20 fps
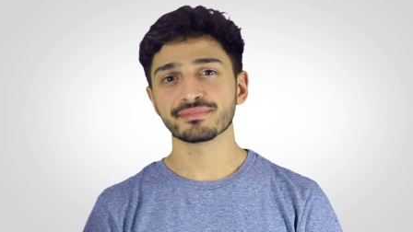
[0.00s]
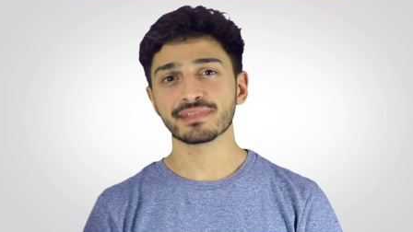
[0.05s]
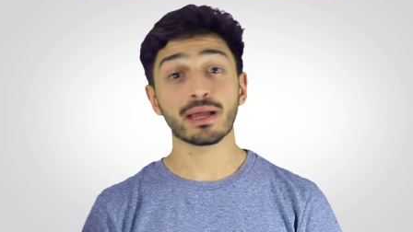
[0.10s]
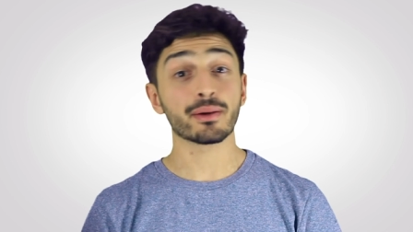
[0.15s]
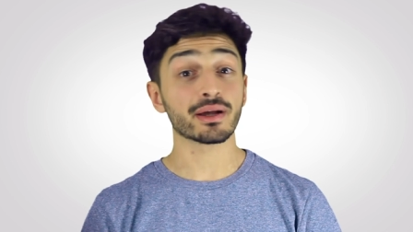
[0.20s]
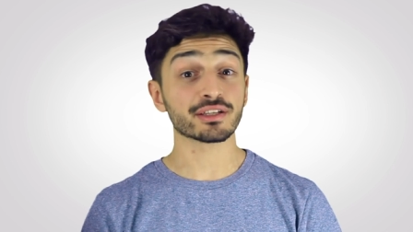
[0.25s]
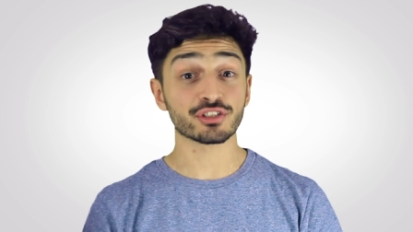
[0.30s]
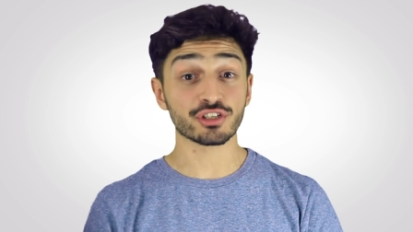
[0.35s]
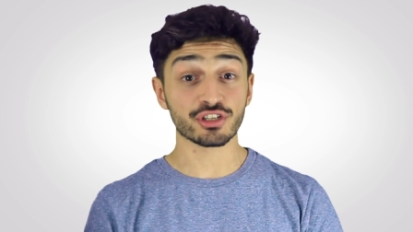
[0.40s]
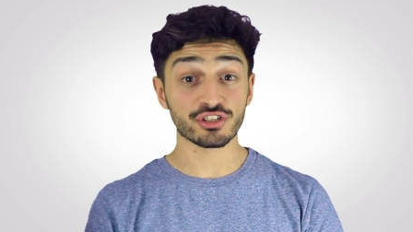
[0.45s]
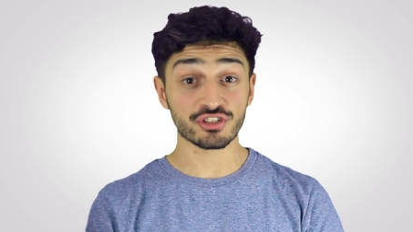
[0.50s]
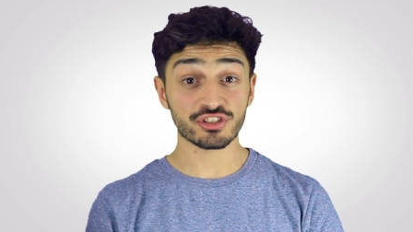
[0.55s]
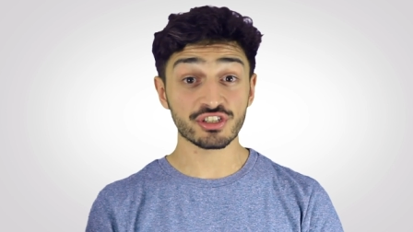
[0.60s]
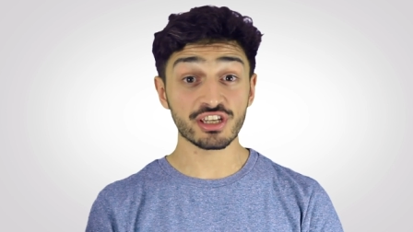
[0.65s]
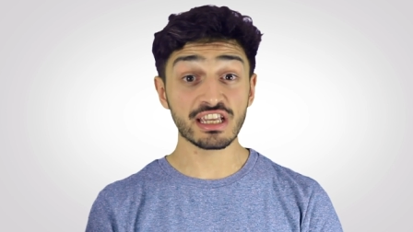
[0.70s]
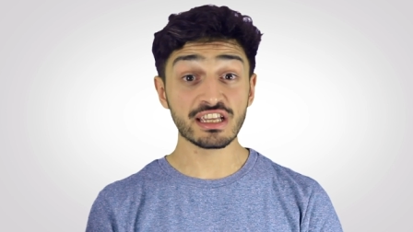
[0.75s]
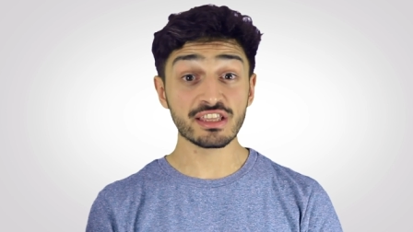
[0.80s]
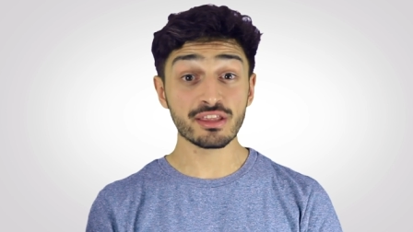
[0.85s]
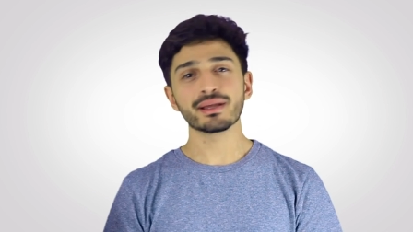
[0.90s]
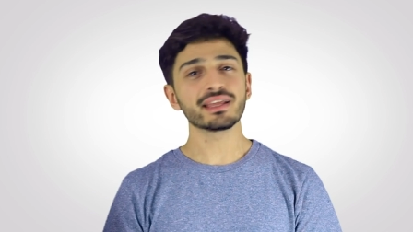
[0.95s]
Now, as you can
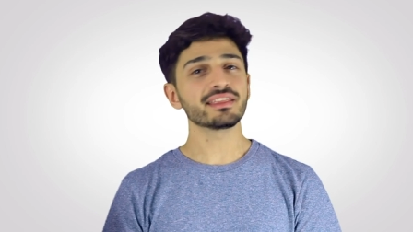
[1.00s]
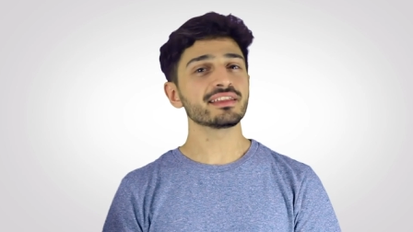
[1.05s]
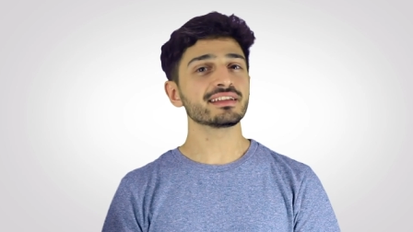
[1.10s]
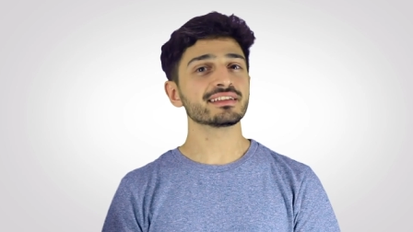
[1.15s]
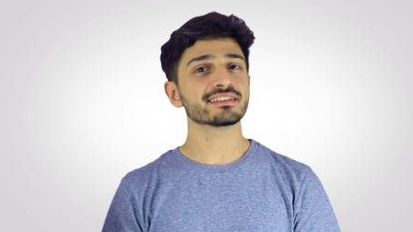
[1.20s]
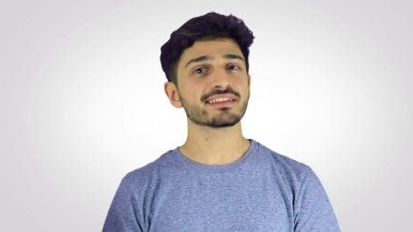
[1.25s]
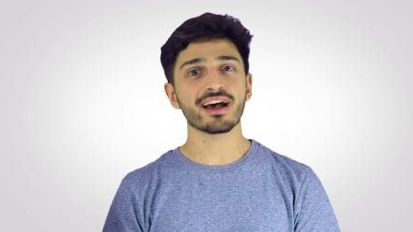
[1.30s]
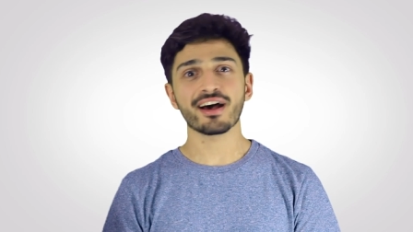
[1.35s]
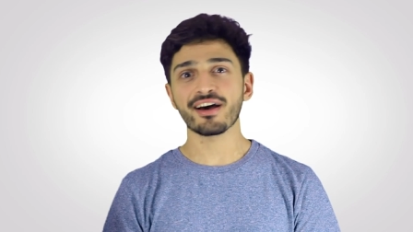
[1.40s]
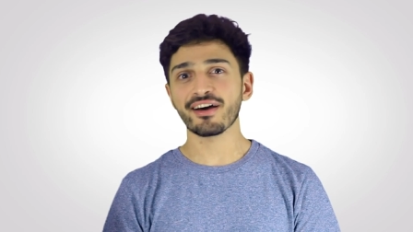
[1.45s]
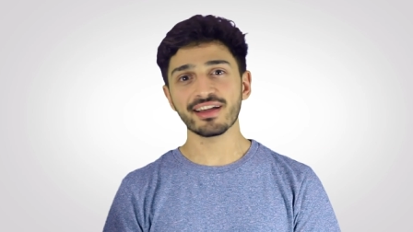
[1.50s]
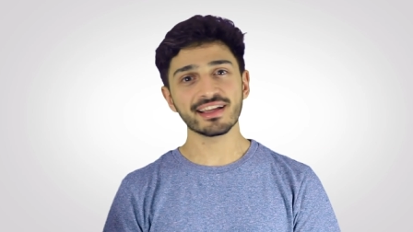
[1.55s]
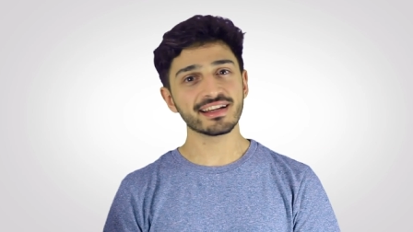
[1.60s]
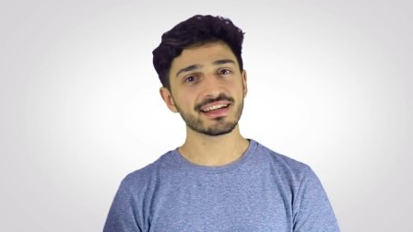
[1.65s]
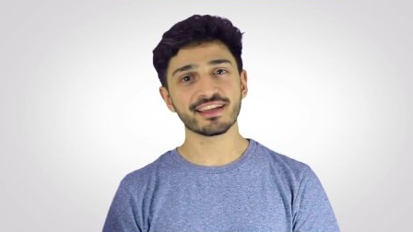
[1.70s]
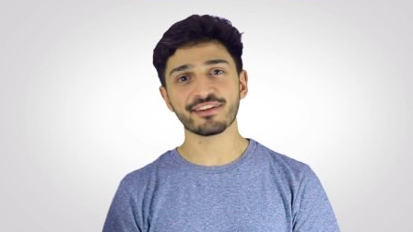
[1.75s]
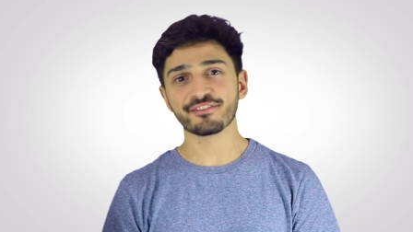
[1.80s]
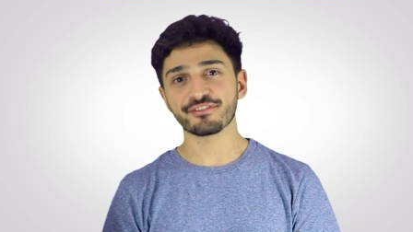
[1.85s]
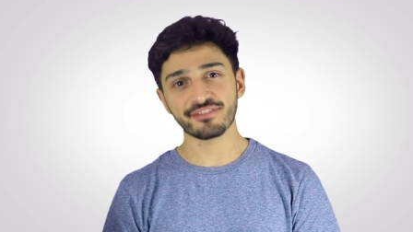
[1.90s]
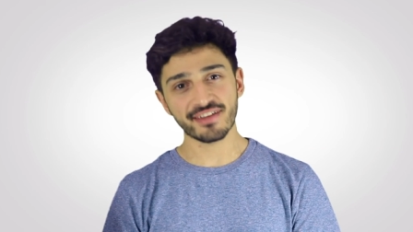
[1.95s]
see, the method is
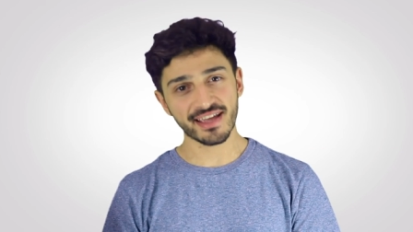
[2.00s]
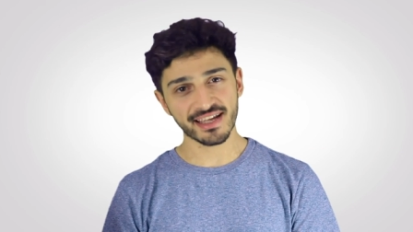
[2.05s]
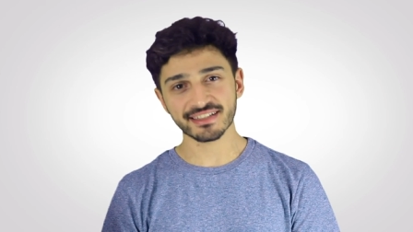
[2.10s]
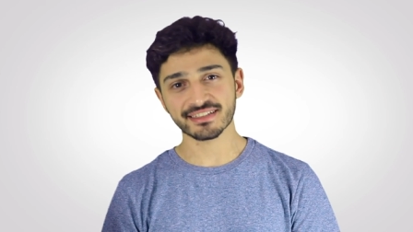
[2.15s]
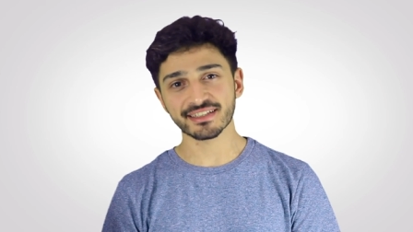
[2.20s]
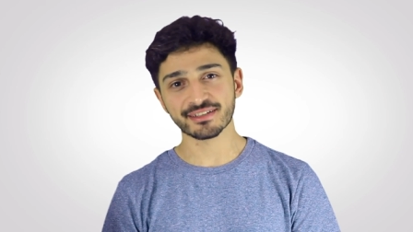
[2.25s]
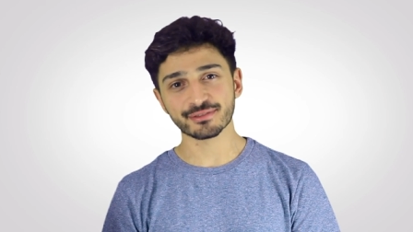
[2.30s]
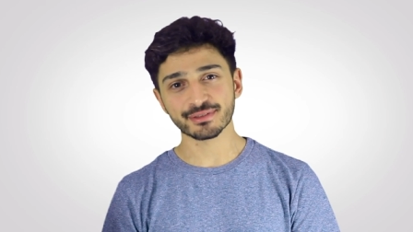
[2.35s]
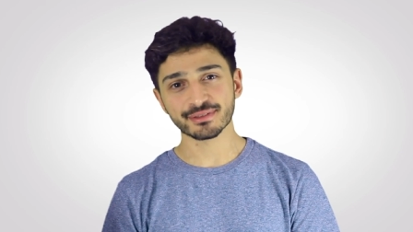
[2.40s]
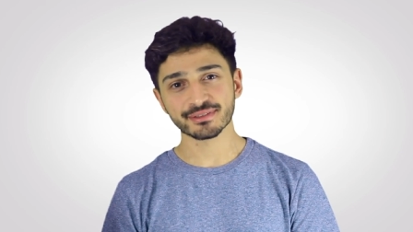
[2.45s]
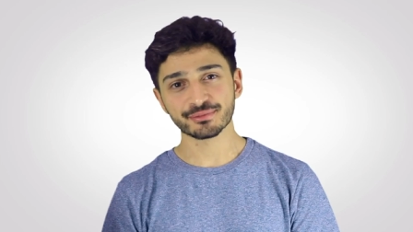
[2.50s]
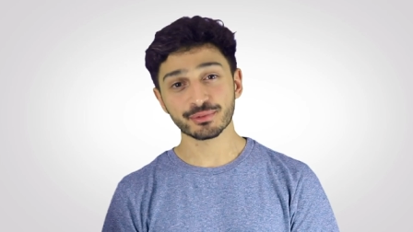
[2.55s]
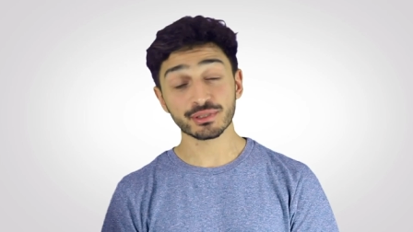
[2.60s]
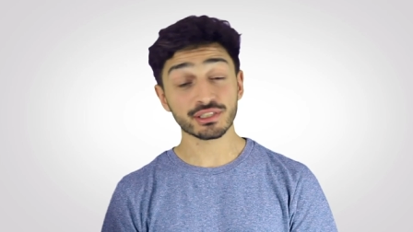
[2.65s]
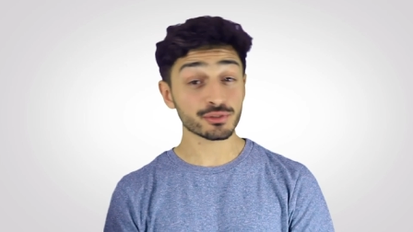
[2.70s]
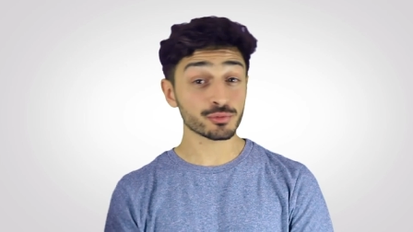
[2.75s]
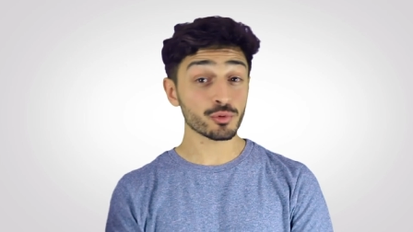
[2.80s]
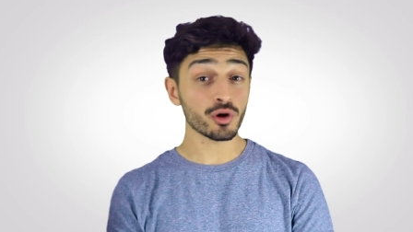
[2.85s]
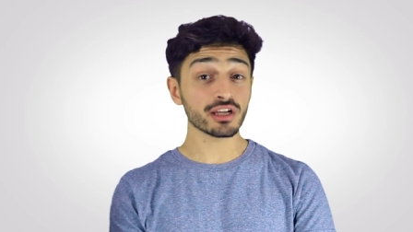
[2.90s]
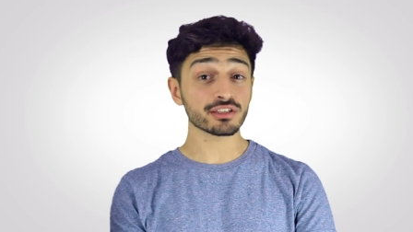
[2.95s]
highly effective,
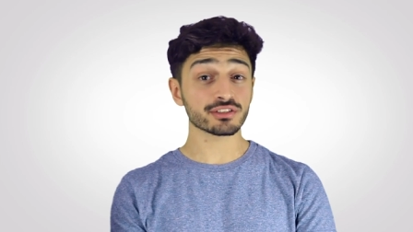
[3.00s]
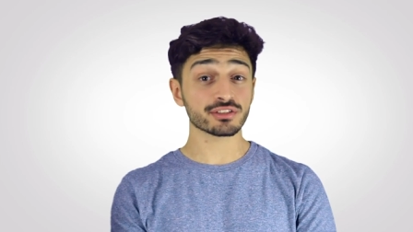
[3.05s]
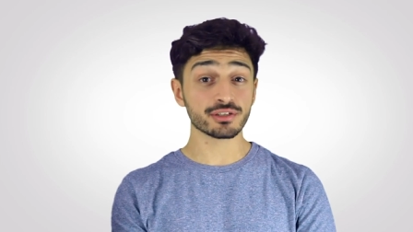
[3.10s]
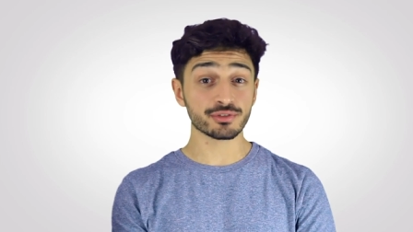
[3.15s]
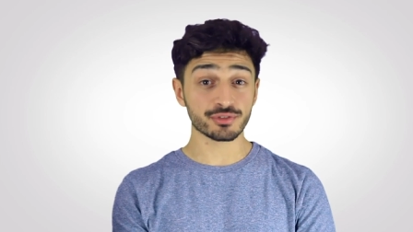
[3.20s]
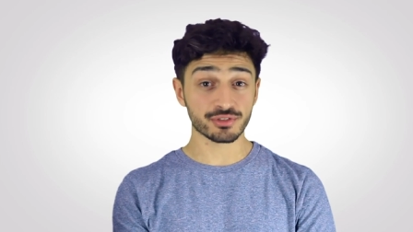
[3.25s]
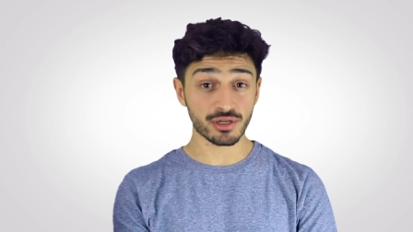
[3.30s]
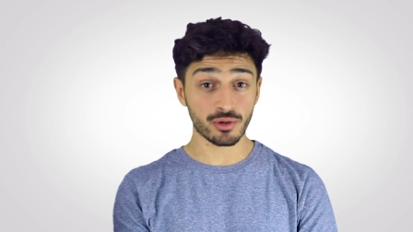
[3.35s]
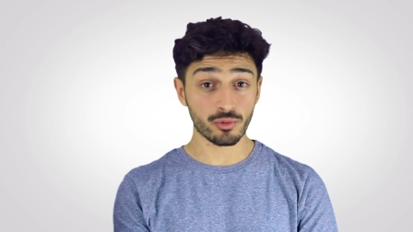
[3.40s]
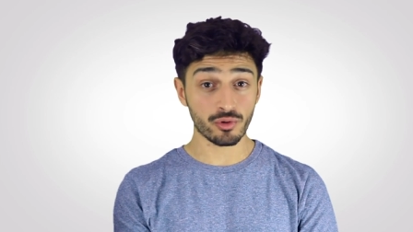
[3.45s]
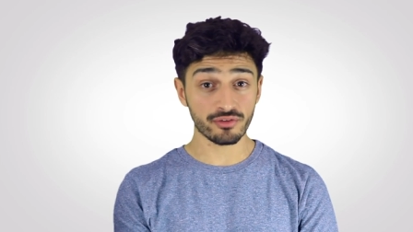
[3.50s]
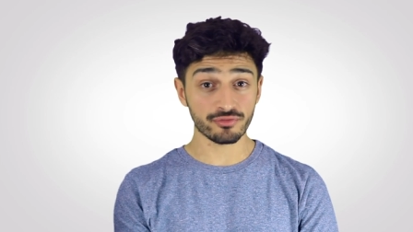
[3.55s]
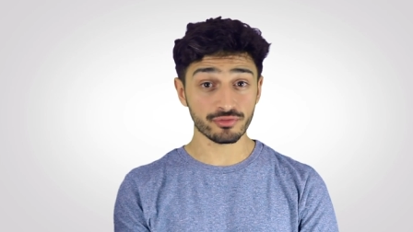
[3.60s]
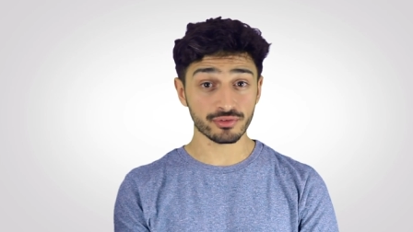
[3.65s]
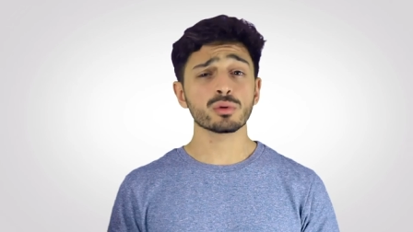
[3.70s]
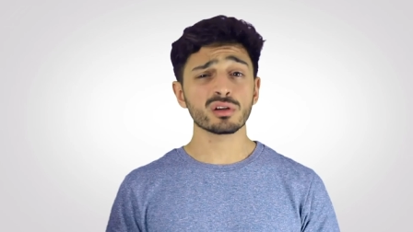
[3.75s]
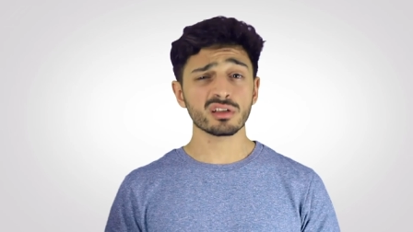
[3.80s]
which is why it's used so often.